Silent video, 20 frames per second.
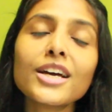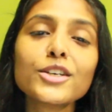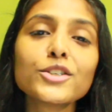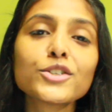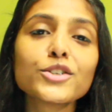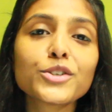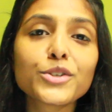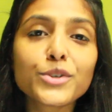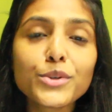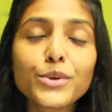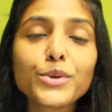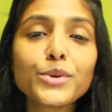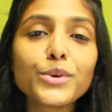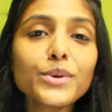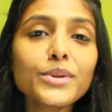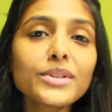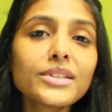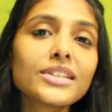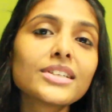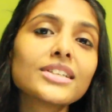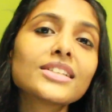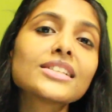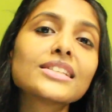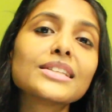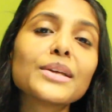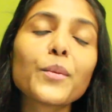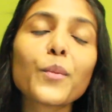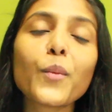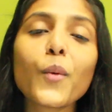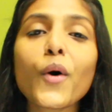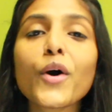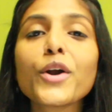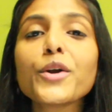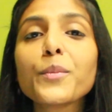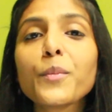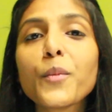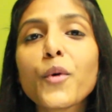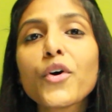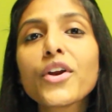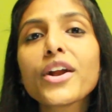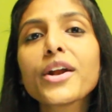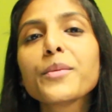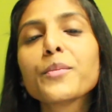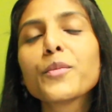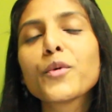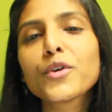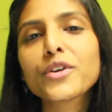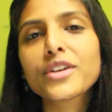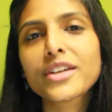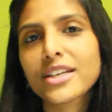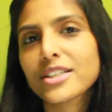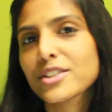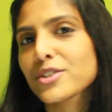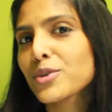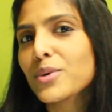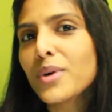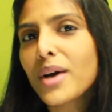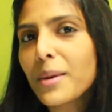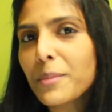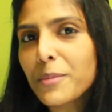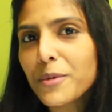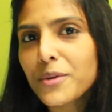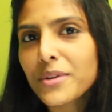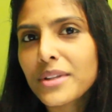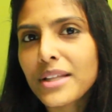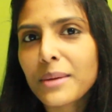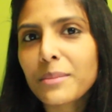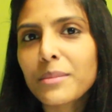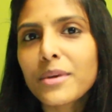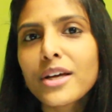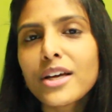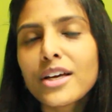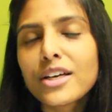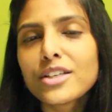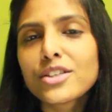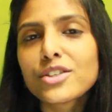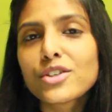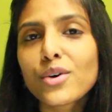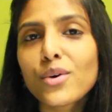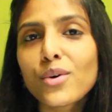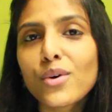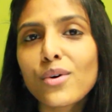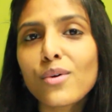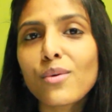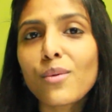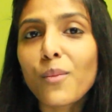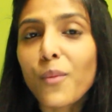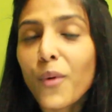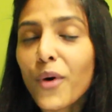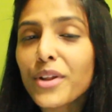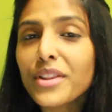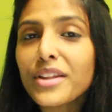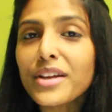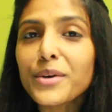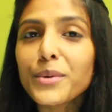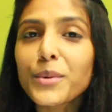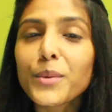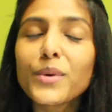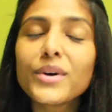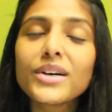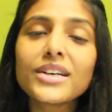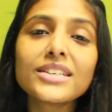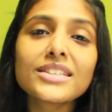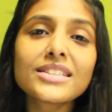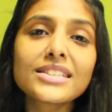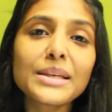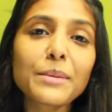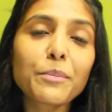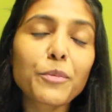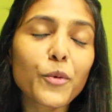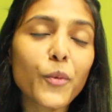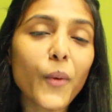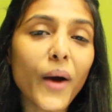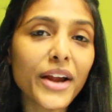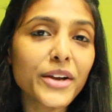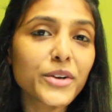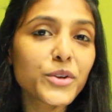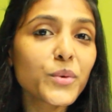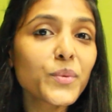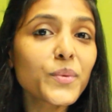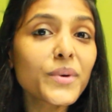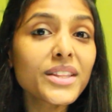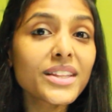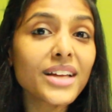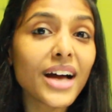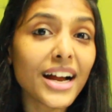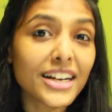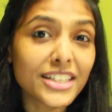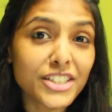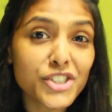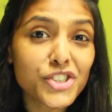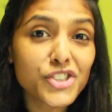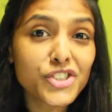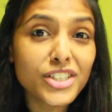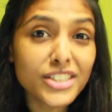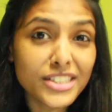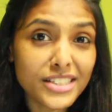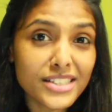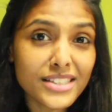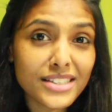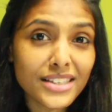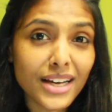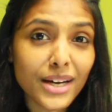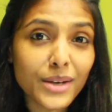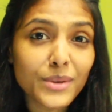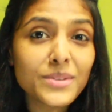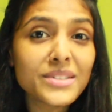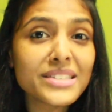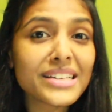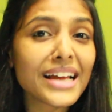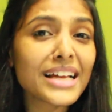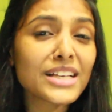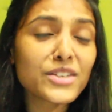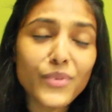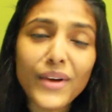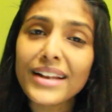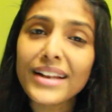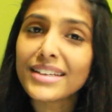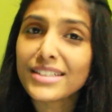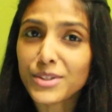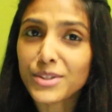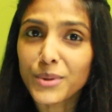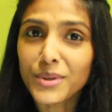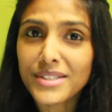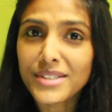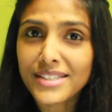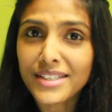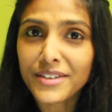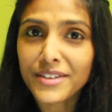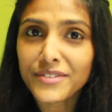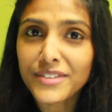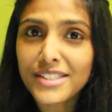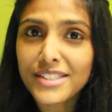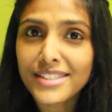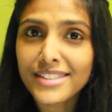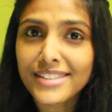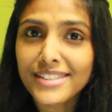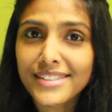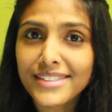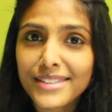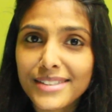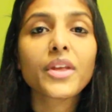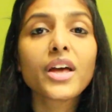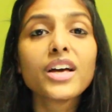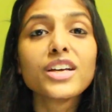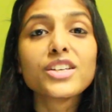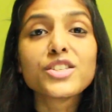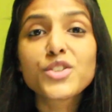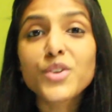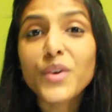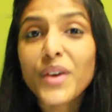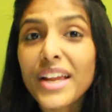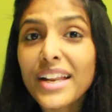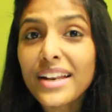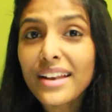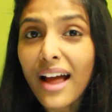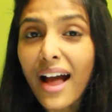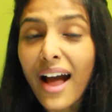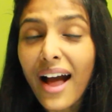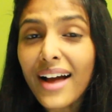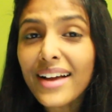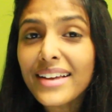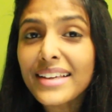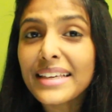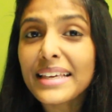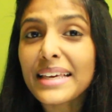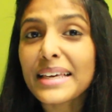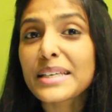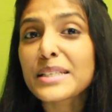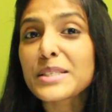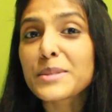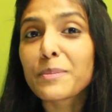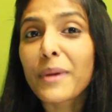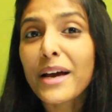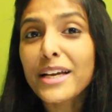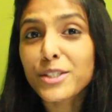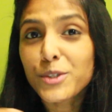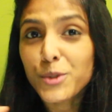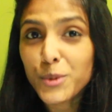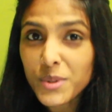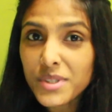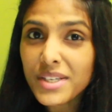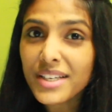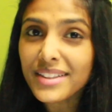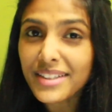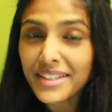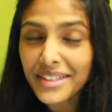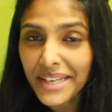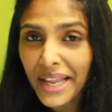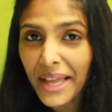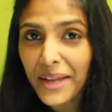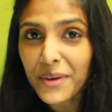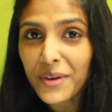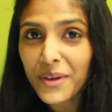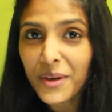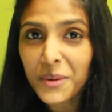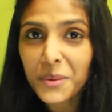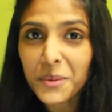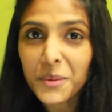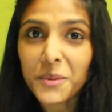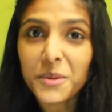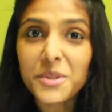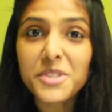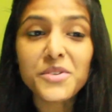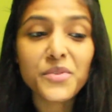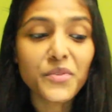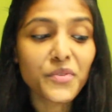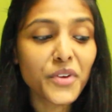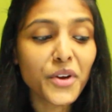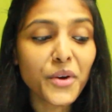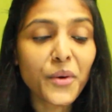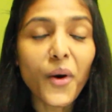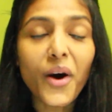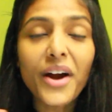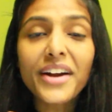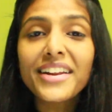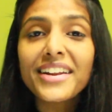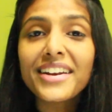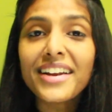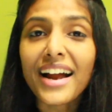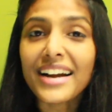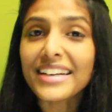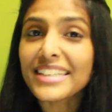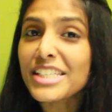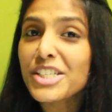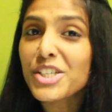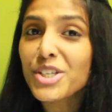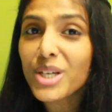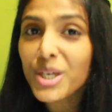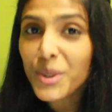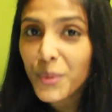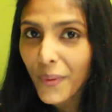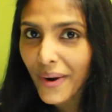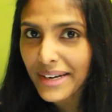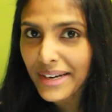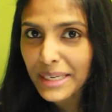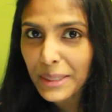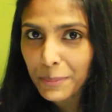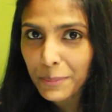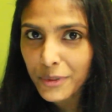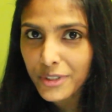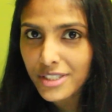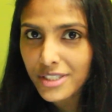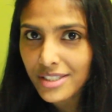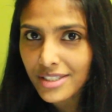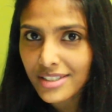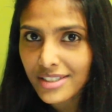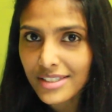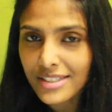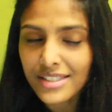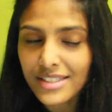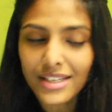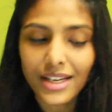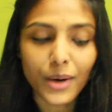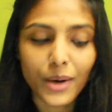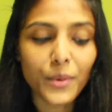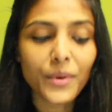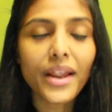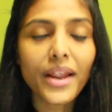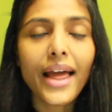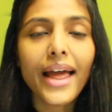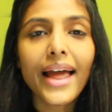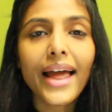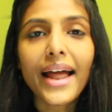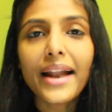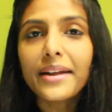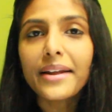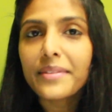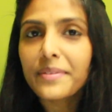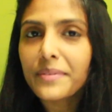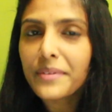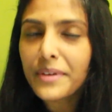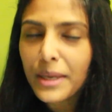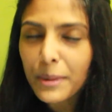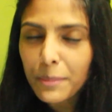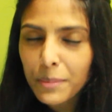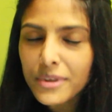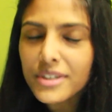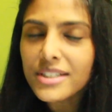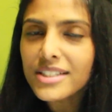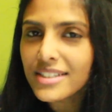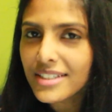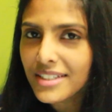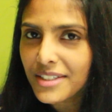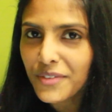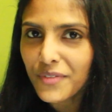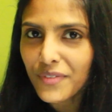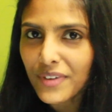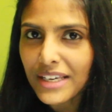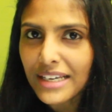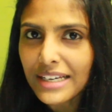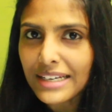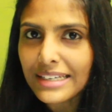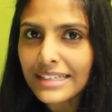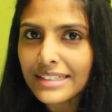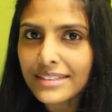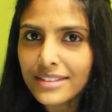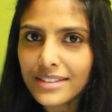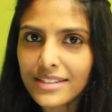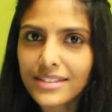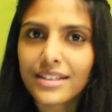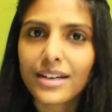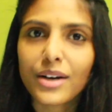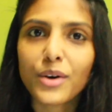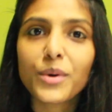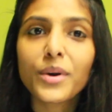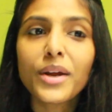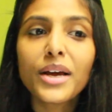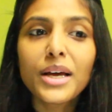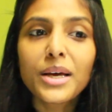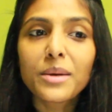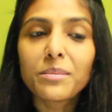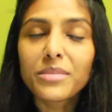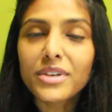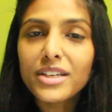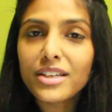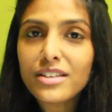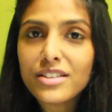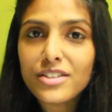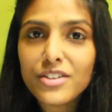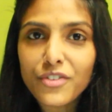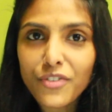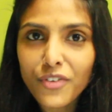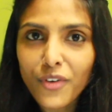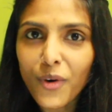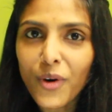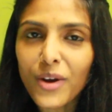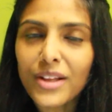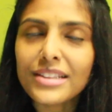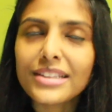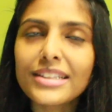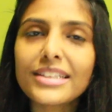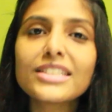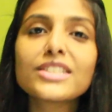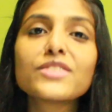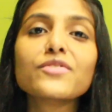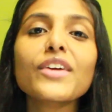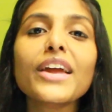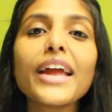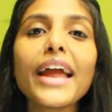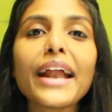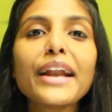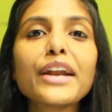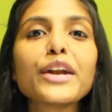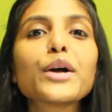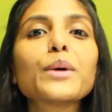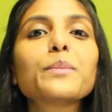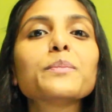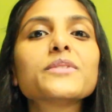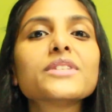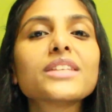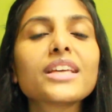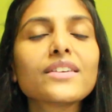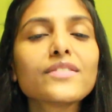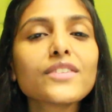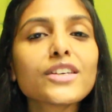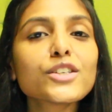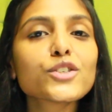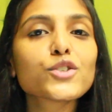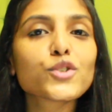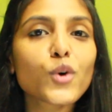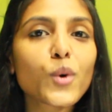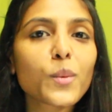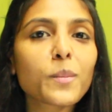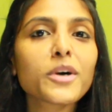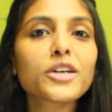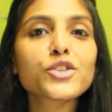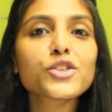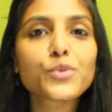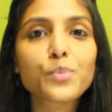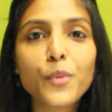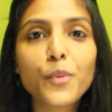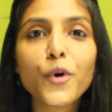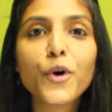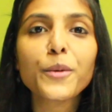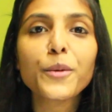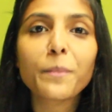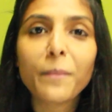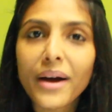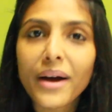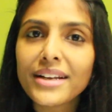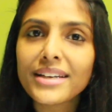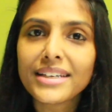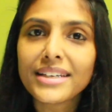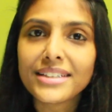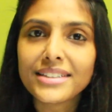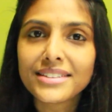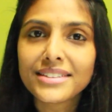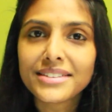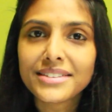So to do this, they want more and more guests to come to them. So what they do is they provide you with additional discounts as well as good services. So in our case, by choosing the regular host, we got an additional 20% discount and a 3% weekly discount. Because of all this, we ended up saving so much more money.